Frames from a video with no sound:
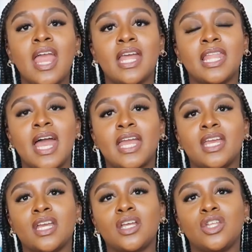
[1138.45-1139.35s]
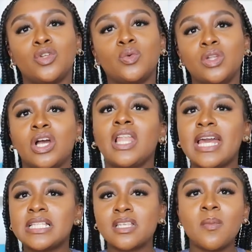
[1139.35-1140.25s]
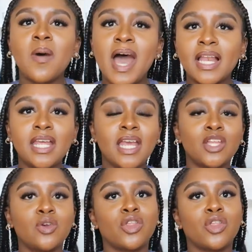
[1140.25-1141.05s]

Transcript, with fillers: and like you look like somebody and you